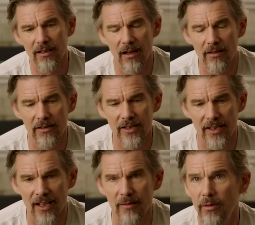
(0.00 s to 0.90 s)

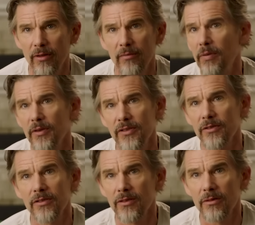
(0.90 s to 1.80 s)
understandable in
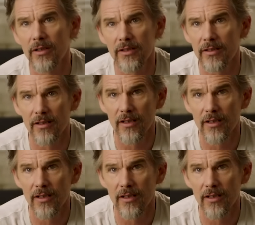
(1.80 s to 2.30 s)
personal stories.